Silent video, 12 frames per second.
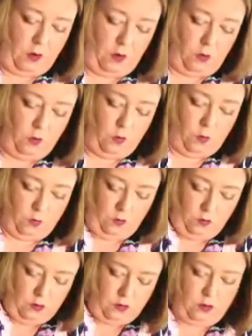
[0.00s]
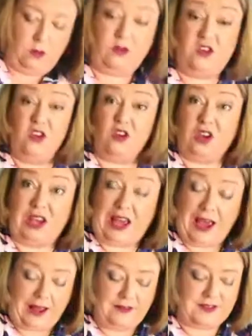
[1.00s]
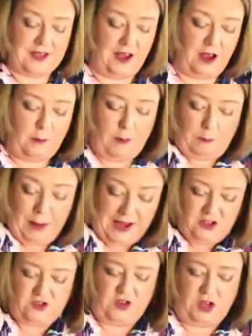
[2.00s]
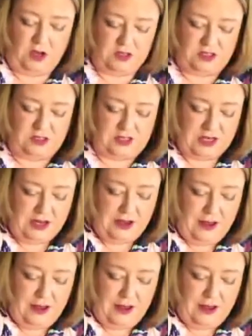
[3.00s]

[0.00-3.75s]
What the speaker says: Or you can get pastry cutters,